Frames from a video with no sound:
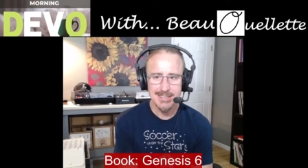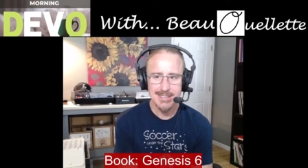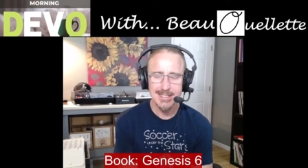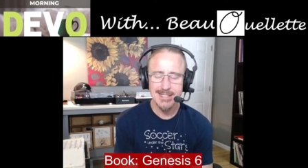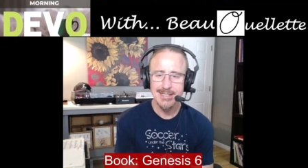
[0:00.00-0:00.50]

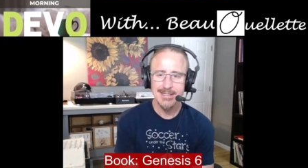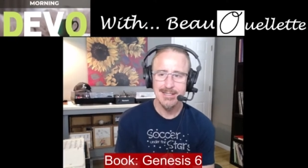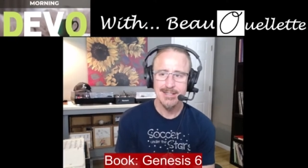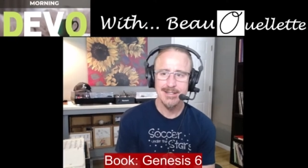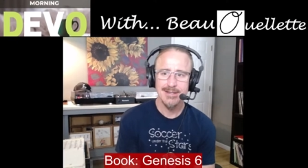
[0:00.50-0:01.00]

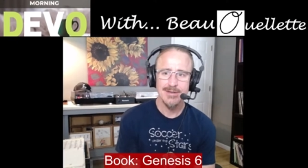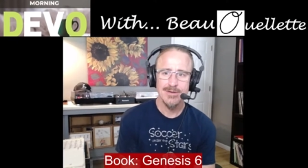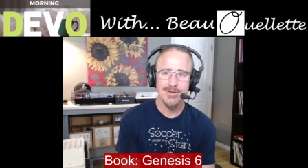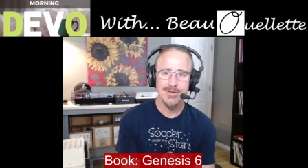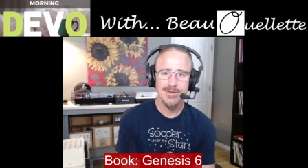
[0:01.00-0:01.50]
in
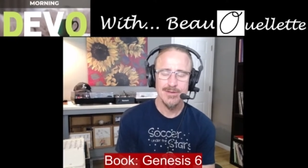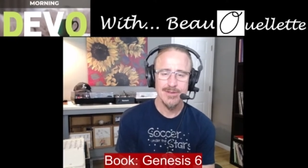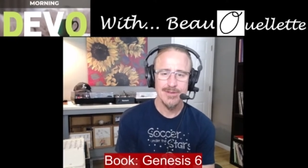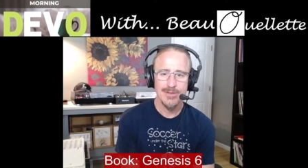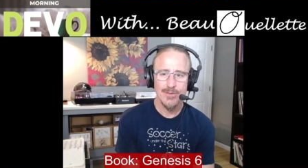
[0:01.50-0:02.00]
the,
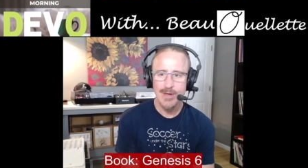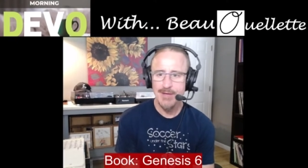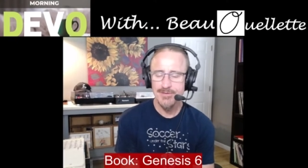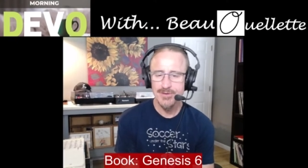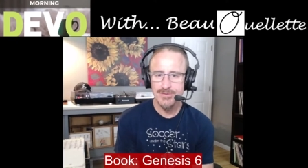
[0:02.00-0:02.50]
the
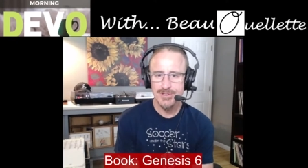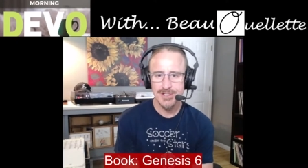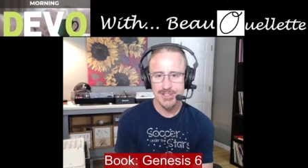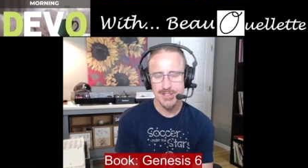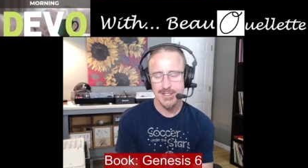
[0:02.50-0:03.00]
refuge
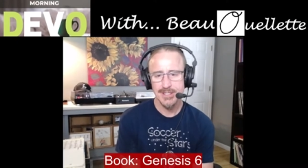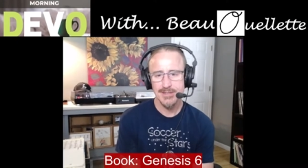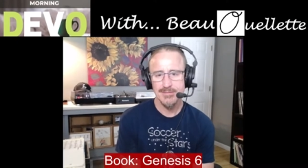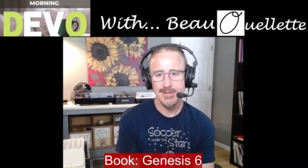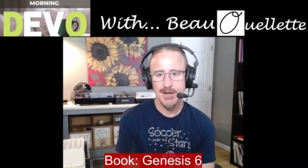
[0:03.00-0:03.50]

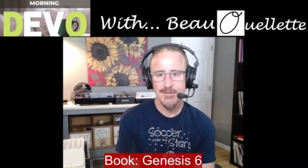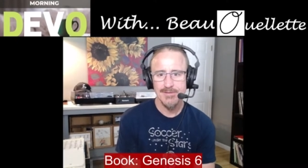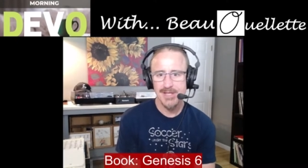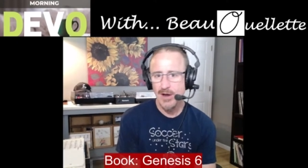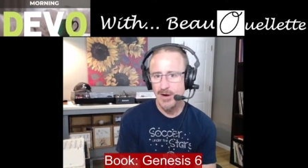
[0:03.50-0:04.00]
um, of
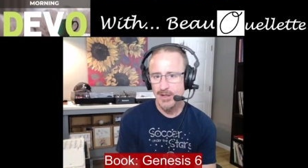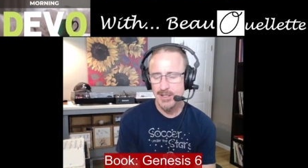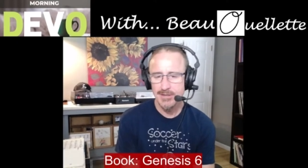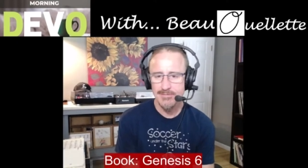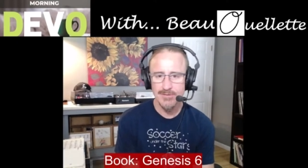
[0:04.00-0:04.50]
the ark
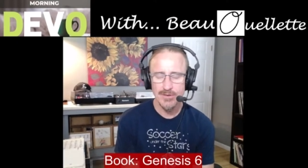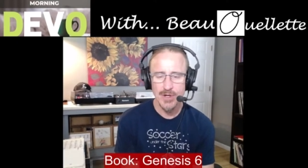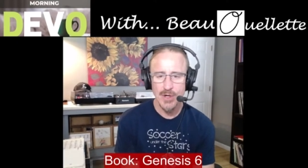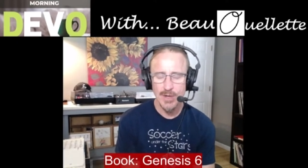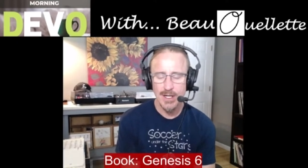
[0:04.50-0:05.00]
for
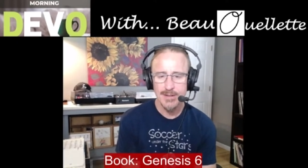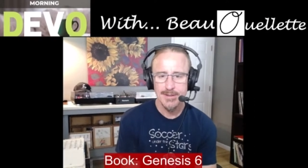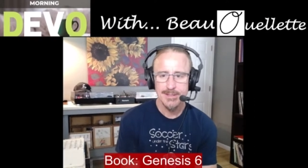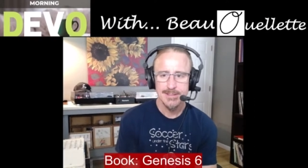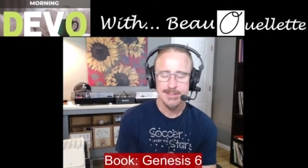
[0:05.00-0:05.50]
Noah.
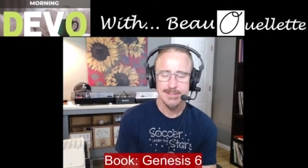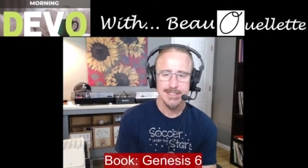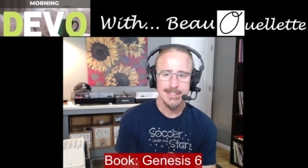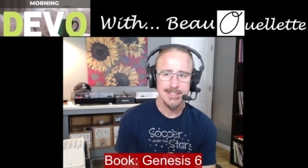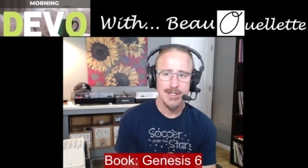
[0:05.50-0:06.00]

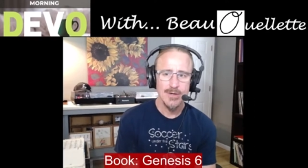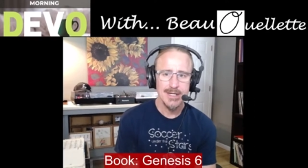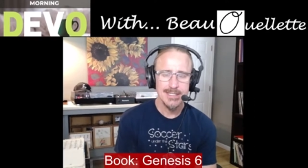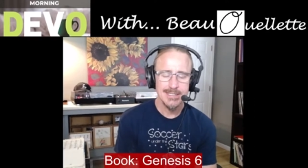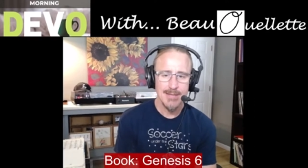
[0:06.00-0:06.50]
And Noah
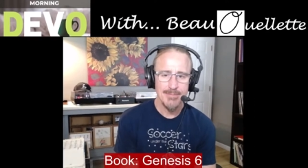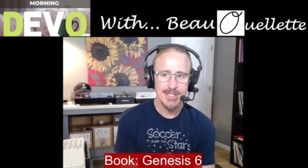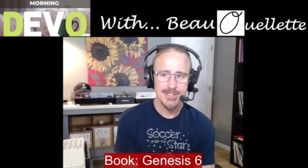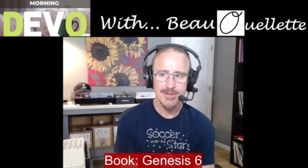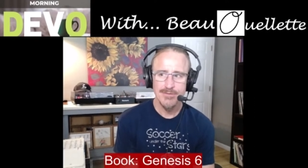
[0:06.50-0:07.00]
is that
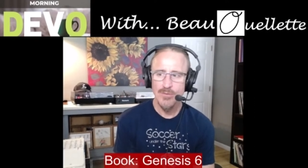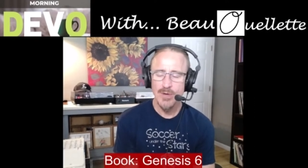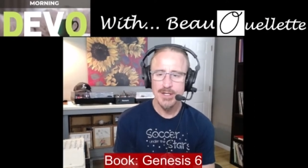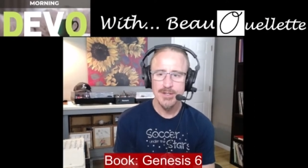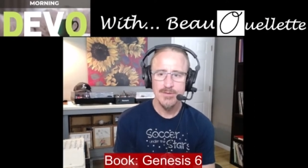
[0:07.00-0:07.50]
picture of
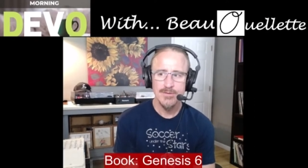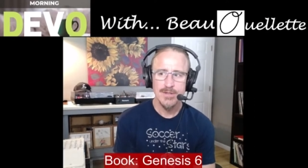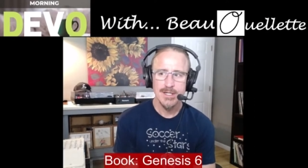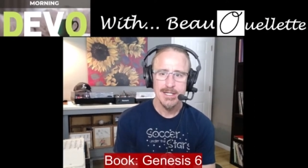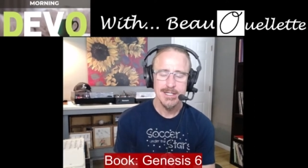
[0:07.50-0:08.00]
one who
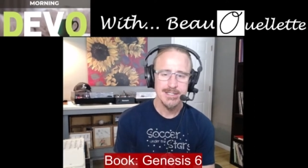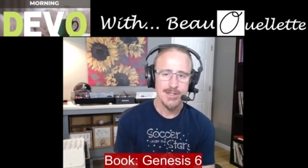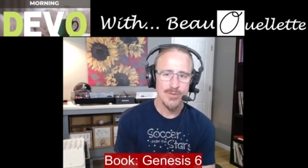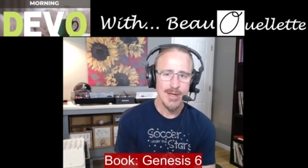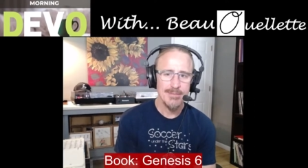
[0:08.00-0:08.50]
is the
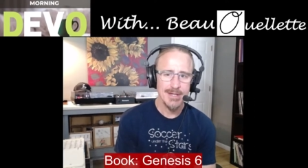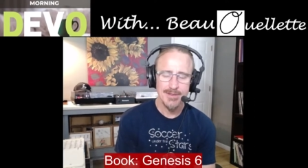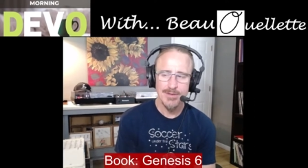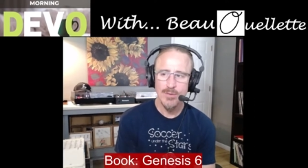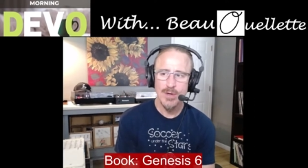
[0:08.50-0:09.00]
remnant,
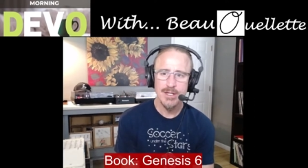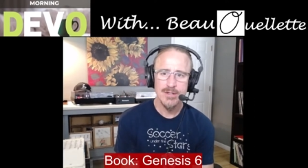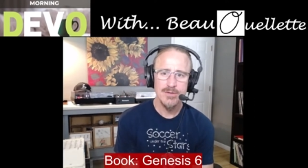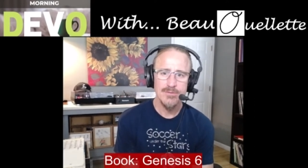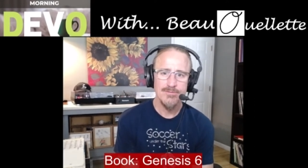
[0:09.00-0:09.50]
the one
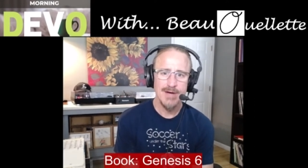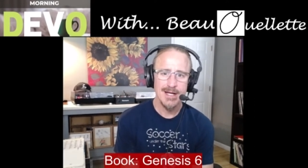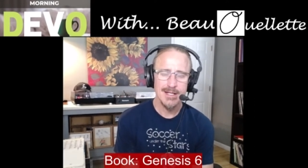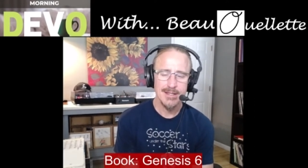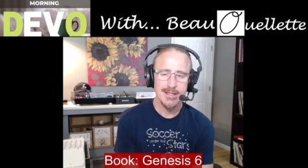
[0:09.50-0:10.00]
who
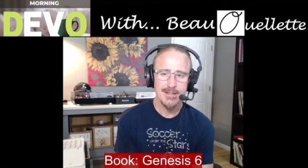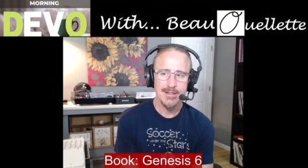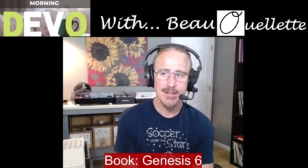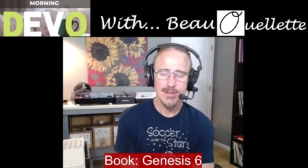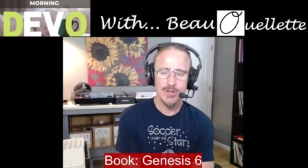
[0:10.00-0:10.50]
find the,
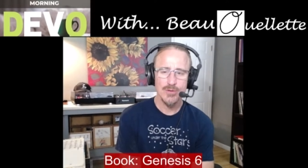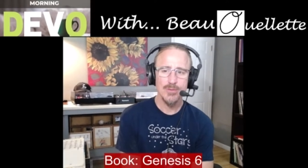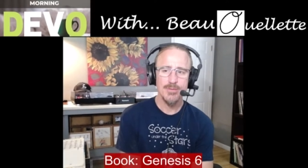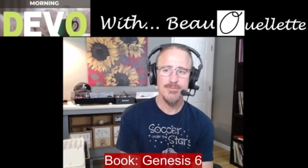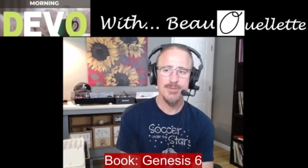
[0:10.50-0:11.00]
the, the
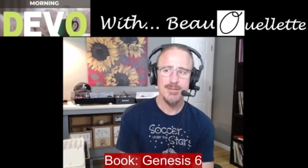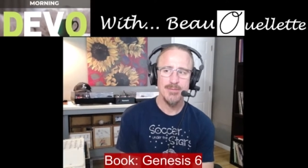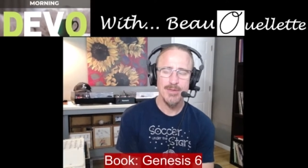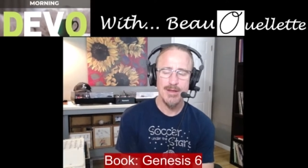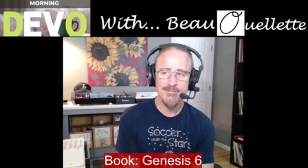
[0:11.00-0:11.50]
group of
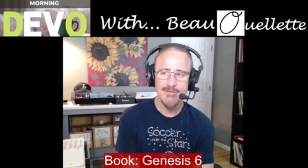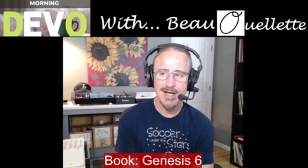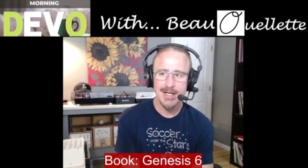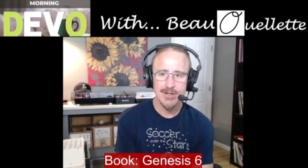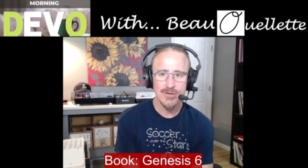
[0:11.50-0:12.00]
people that
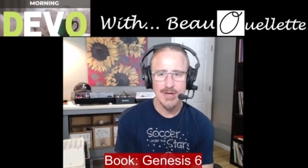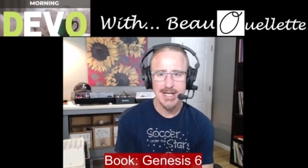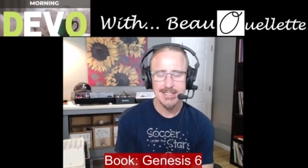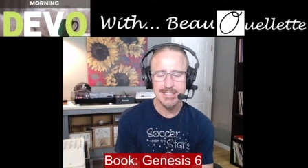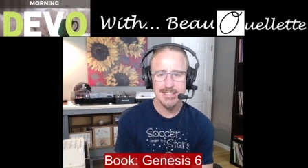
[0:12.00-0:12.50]
find
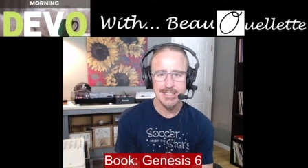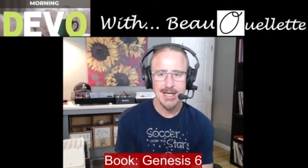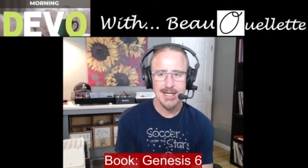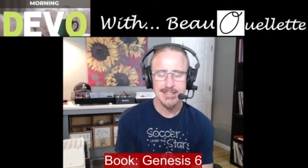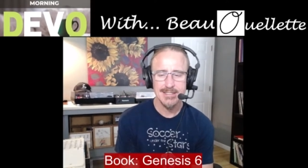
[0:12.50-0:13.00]
grace in the
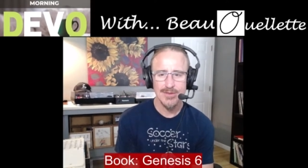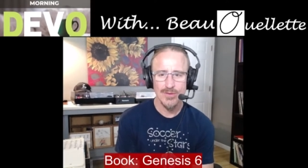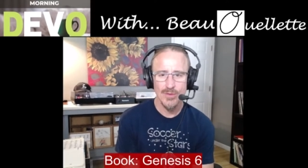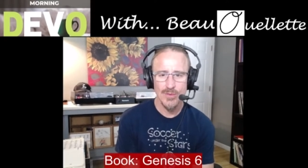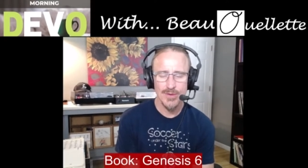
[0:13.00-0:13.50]
eyes of the
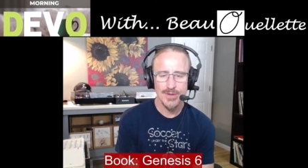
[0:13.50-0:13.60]
Lord.